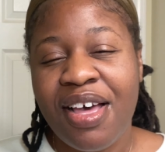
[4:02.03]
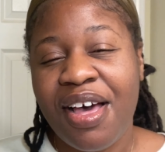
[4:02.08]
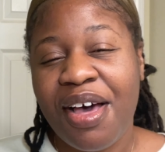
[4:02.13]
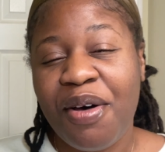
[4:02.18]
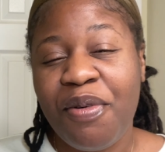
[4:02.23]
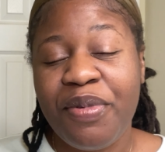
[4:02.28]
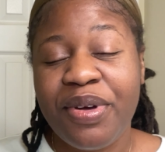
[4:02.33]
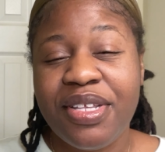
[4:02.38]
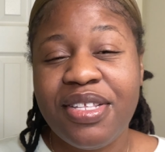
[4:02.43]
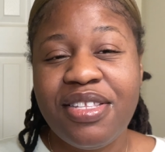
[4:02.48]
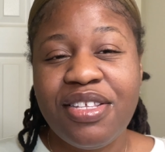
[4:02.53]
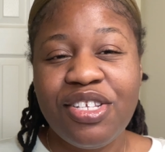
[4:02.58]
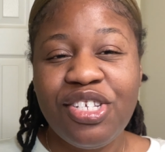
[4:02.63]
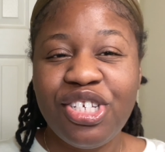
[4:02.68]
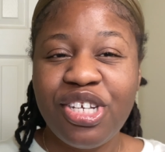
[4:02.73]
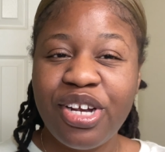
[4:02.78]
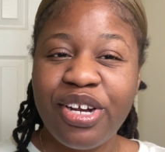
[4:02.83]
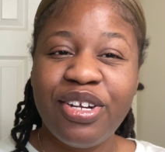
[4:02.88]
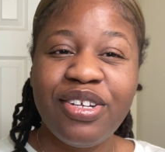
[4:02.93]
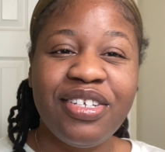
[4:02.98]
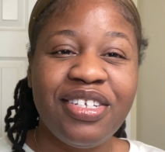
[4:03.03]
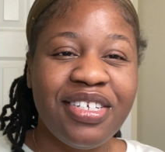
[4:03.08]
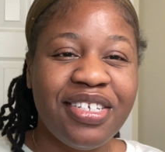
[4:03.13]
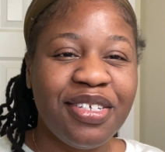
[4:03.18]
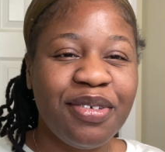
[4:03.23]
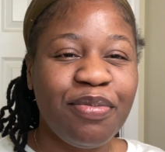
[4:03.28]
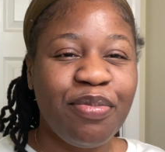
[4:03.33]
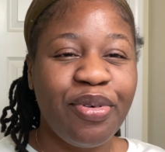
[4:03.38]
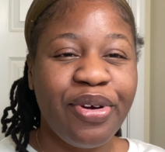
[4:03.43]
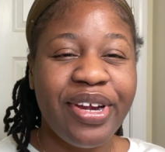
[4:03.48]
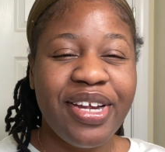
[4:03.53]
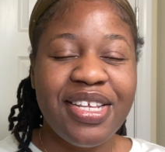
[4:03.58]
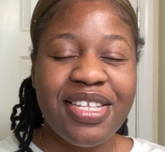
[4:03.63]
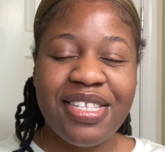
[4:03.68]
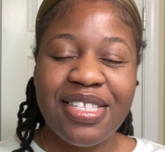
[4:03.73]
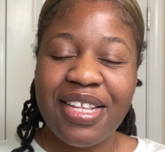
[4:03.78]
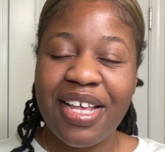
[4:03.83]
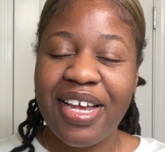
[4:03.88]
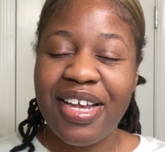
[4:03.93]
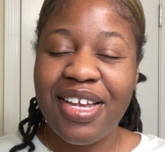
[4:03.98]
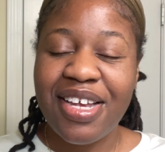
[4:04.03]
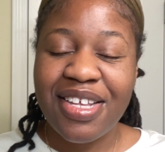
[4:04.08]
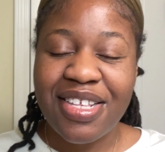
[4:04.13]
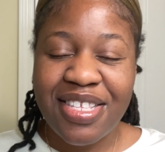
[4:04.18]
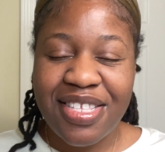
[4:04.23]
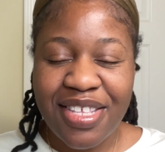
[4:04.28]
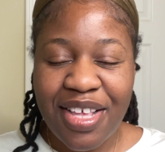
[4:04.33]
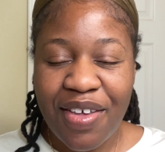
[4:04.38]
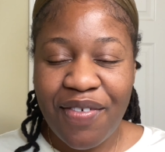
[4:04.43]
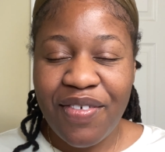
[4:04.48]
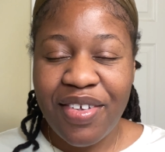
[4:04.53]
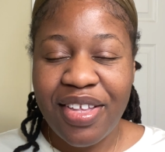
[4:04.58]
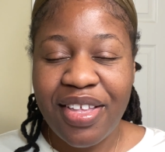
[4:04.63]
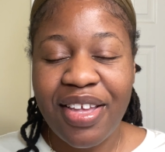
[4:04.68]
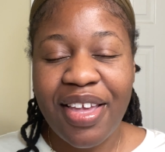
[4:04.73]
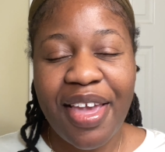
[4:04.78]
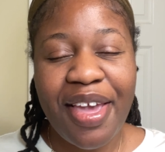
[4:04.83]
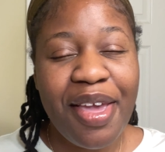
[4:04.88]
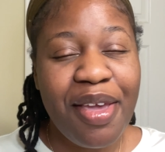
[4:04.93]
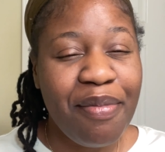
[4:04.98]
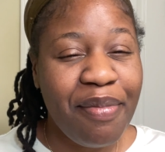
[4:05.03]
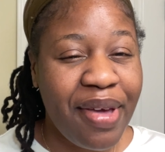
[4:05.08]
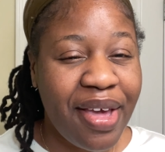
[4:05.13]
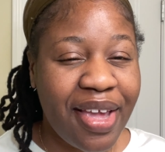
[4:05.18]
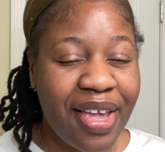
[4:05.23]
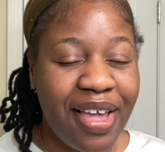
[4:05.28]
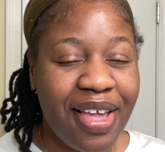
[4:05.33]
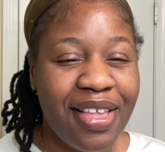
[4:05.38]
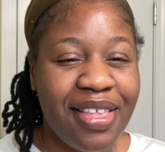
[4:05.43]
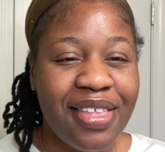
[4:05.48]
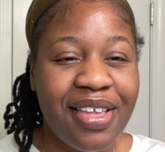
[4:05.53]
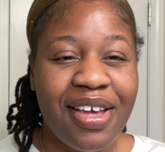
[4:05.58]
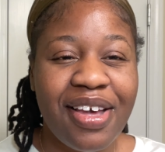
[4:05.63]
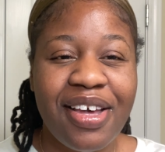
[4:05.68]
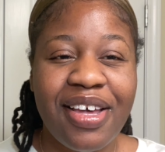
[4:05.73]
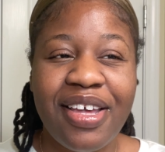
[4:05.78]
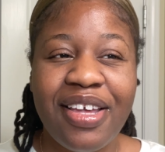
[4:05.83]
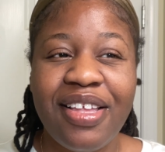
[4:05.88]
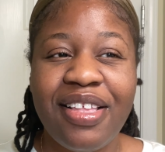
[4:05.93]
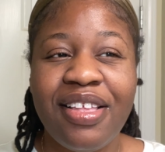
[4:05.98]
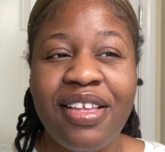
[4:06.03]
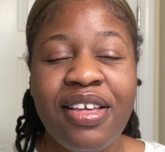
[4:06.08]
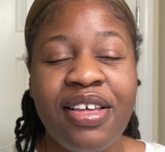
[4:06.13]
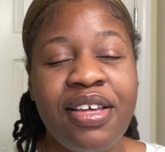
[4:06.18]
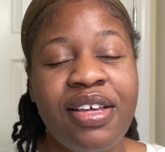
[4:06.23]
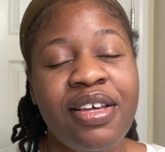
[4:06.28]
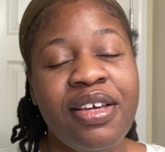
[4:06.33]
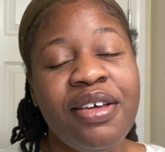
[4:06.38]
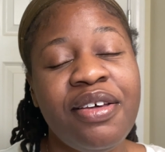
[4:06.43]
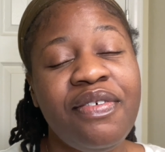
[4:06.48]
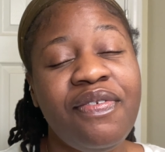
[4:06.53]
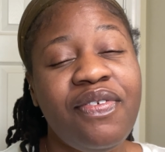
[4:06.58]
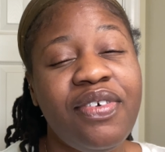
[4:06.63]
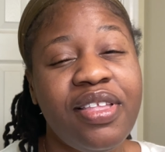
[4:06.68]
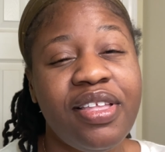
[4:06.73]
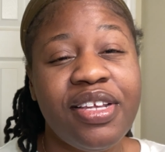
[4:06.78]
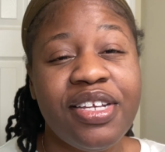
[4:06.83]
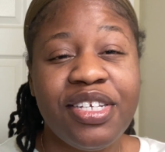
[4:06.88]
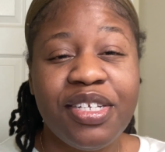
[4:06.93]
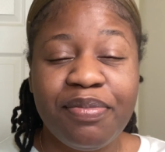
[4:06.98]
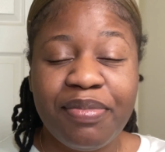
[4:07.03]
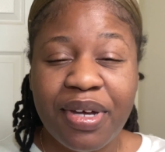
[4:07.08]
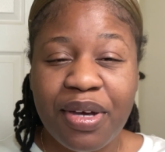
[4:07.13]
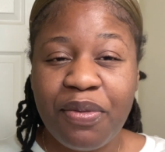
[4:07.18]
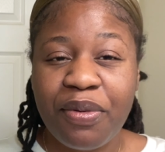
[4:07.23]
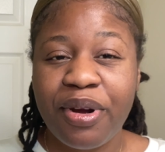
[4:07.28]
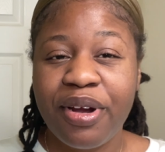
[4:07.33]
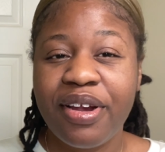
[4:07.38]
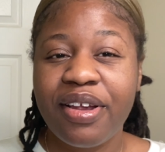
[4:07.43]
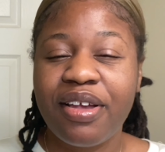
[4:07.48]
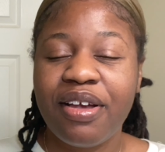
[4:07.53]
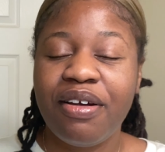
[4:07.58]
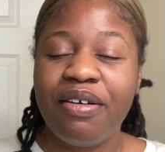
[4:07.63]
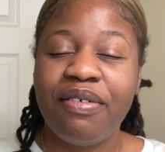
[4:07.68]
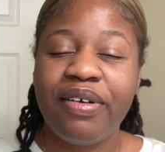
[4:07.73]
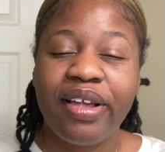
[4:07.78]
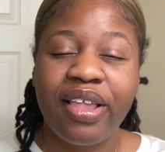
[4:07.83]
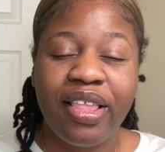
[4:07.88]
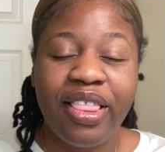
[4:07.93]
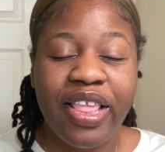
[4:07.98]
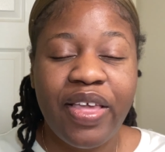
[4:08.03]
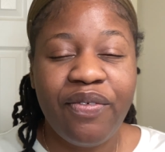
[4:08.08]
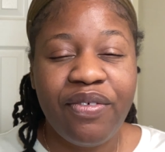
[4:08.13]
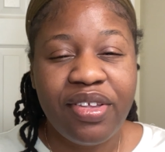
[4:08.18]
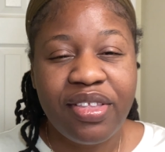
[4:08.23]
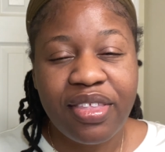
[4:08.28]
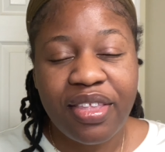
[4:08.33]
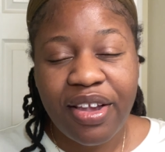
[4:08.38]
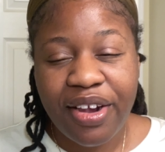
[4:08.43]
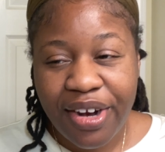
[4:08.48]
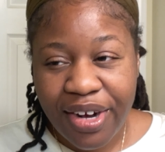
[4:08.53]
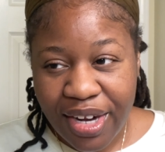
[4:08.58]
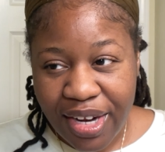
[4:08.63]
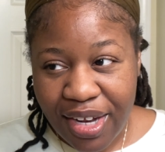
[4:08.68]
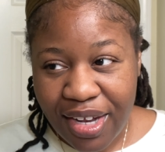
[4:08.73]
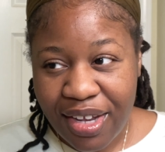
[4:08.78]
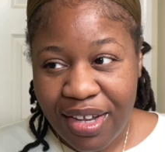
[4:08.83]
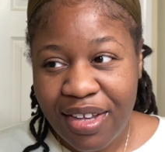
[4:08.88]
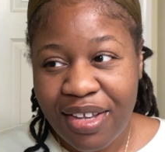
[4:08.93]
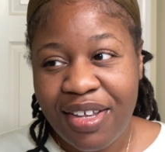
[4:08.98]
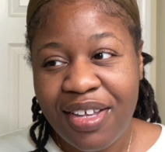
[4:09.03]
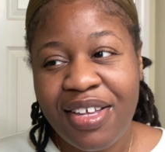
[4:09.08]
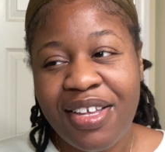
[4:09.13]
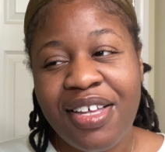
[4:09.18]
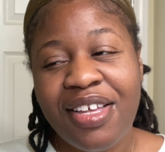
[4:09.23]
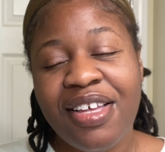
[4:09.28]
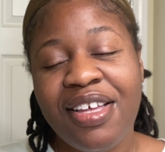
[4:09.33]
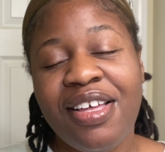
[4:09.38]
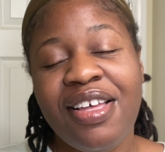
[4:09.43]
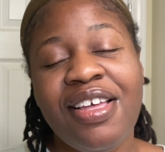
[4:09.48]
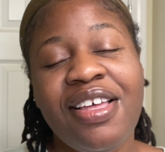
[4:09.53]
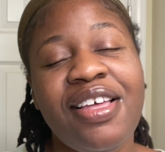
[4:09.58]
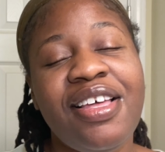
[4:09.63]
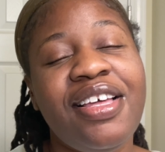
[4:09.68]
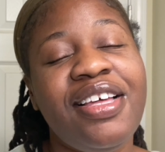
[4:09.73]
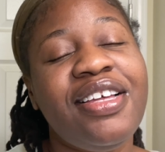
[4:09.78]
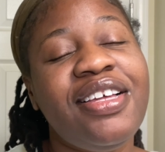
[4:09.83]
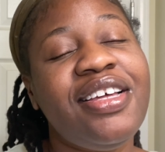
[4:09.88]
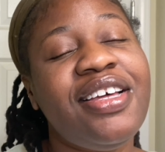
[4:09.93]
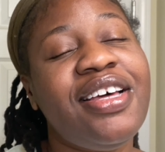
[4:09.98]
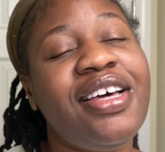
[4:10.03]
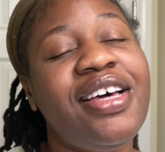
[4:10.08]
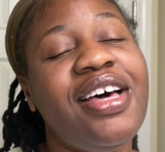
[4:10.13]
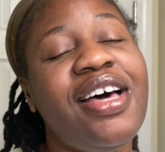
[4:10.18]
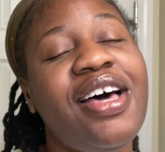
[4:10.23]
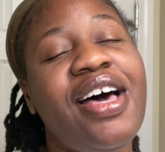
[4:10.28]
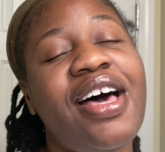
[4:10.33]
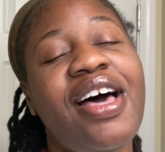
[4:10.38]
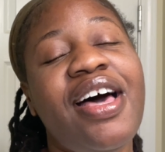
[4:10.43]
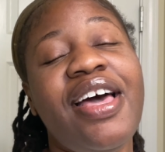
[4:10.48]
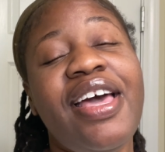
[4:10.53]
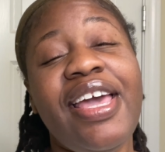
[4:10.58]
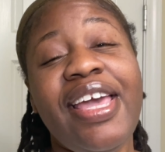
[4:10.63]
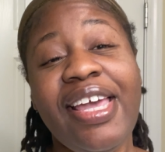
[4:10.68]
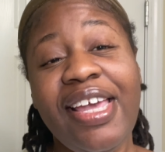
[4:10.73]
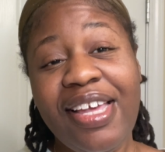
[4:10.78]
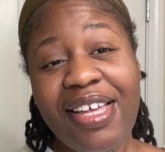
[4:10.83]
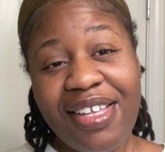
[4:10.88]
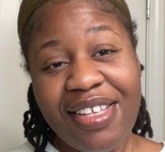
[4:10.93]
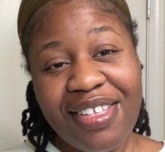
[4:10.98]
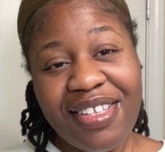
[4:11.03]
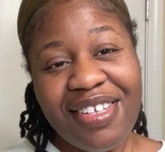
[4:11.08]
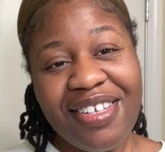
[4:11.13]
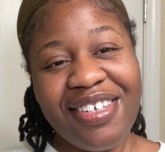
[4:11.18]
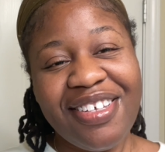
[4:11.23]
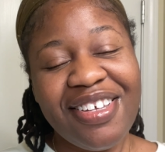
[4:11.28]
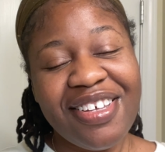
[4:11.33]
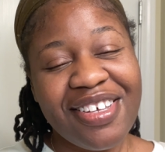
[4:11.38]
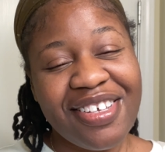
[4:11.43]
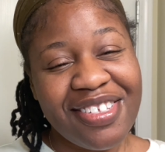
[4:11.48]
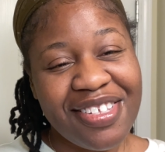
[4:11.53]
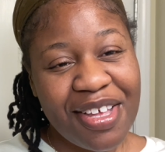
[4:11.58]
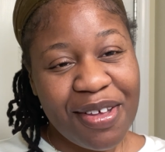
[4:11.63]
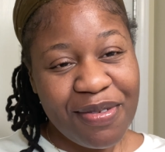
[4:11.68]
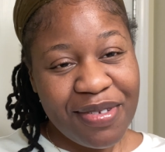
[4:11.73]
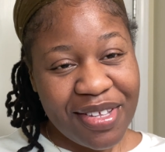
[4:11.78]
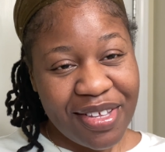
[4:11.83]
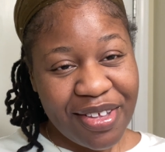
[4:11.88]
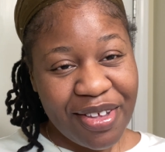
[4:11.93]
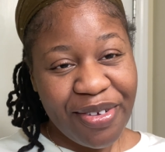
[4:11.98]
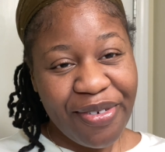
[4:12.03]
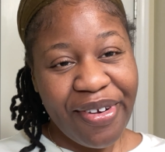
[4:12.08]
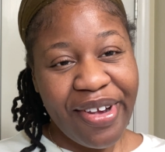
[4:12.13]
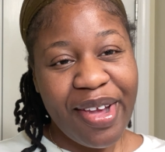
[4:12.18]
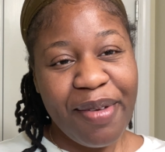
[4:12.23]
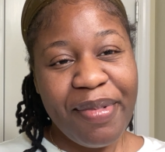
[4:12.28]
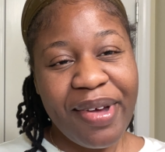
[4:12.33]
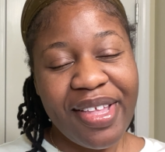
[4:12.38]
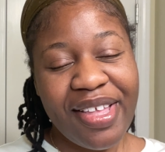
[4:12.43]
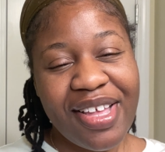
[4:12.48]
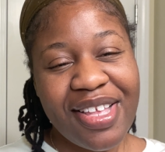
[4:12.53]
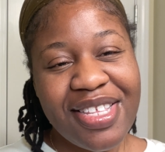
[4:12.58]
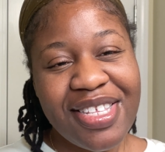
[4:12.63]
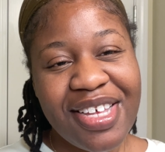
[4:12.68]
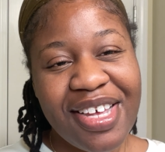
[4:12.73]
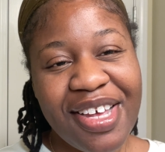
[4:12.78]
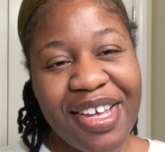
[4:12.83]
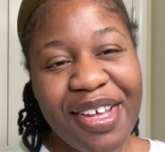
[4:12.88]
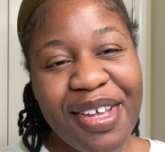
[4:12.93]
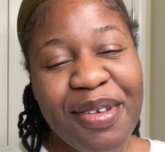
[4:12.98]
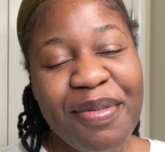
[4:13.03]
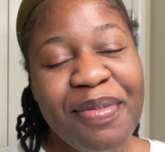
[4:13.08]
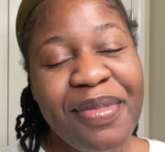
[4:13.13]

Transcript: I went to church, praise night at 7, came back at 9, finished my work around 11:30. I ate because I was hungry by that time.